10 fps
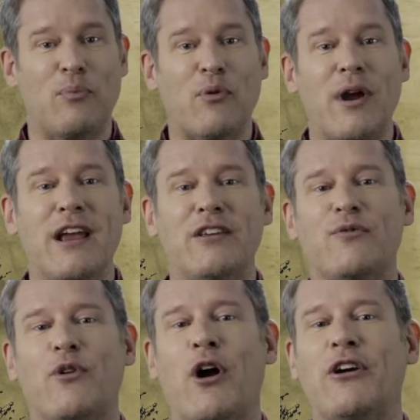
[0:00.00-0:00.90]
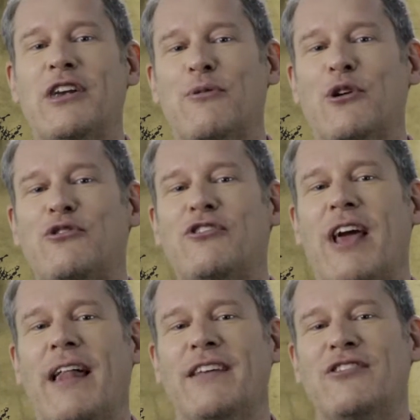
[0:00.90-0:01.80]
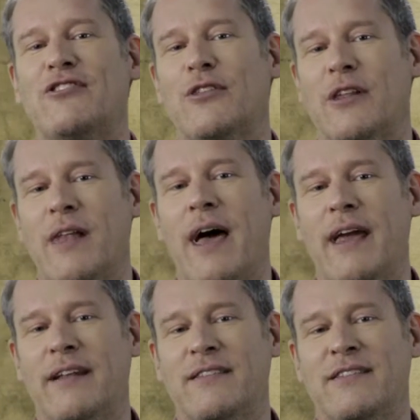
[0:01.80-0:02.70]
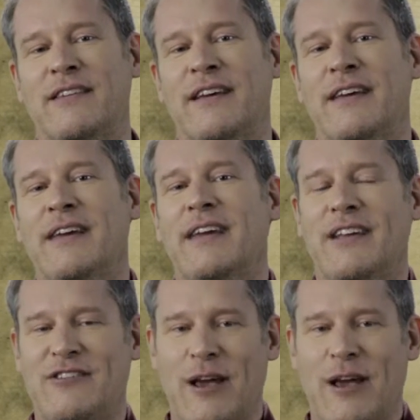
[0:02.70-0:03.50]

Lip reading: praise for our hero's challenge to the lions in